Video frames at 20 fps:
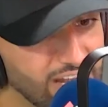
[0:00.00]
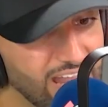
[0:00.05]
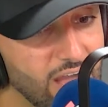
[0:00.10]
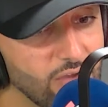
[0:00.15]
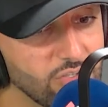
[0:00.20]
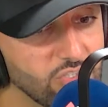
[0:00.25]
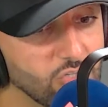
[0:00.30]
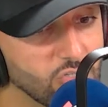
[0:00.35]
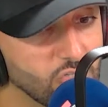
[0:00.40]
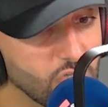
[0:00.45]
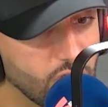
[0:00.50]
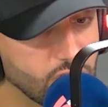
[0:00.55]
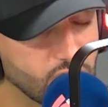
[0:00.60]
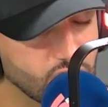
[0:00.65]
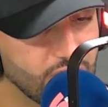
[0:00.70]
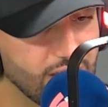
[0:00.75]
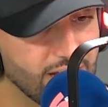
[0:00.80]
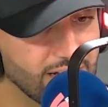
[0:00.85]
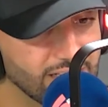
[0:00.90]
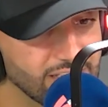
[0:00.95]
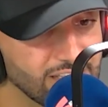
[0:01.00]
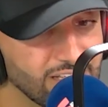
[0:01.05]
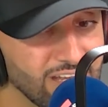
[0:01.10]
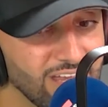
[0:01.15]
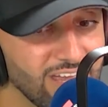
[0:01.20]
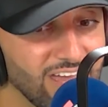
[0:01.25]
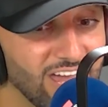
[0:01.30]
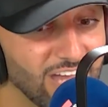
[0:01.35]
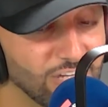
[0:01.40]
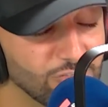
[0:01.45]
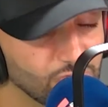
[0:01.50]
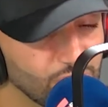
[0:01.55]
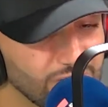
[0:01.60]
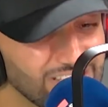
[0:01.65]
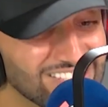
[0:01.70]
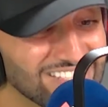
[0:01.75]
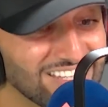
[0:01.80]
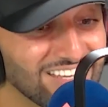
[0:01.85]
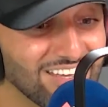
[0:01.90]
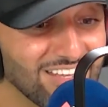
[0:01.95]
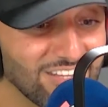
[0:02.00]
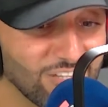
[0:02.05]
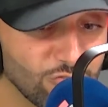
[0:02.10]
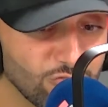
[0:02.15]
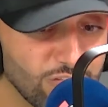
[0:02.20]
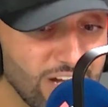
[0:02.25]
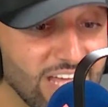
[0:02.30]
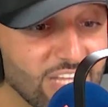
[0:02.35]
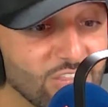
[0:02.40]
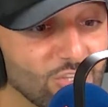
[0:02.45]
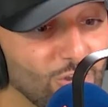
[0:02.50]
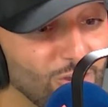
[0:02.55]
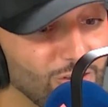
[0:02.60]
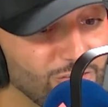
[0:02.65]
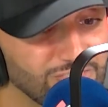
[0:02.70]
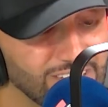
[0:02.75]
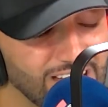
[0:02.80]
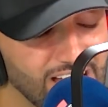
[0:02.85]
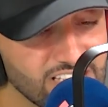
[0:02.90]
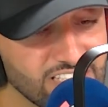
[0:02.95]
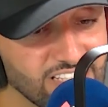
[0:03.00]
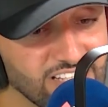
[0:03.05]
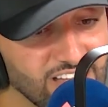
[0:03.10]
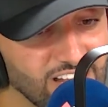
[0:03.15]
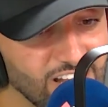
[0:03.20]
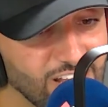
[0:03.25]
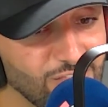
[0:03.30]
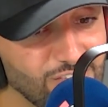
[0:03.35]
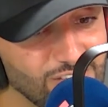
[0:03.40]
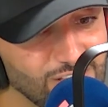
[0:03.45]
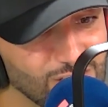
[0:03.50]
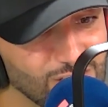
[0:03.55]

out your contract and risk the wrath of Nasser Khalifi, the